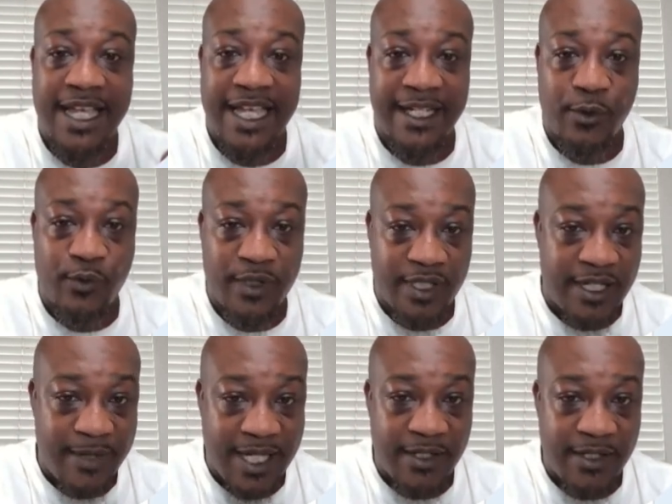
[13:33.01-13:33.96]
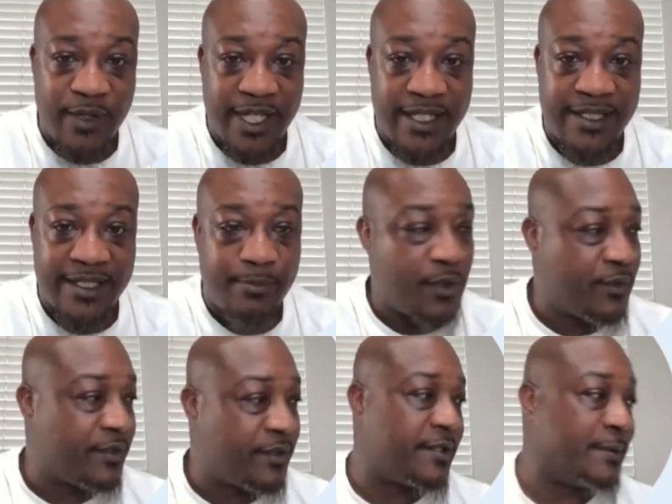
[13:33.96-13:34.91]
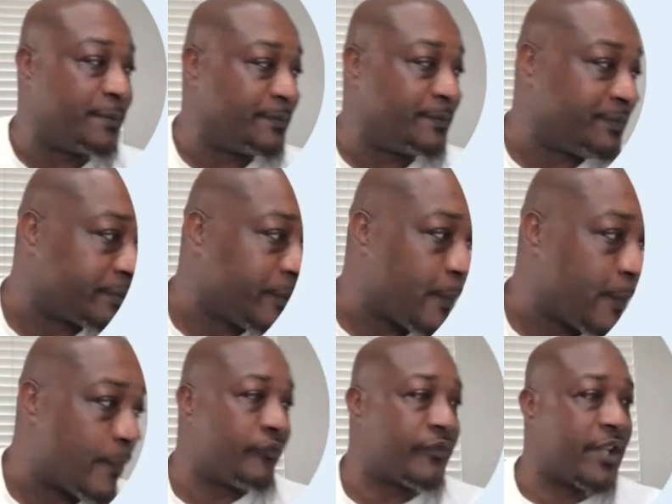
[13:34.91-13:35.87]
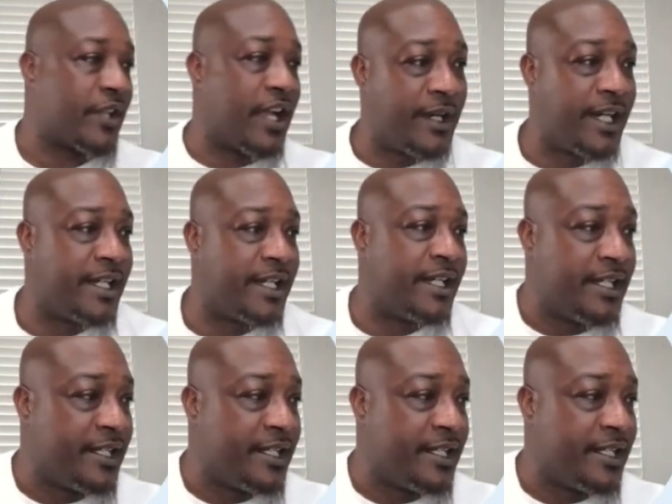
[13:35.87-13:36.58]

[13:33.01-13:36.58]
and it will come out the way it's supposed to. All right.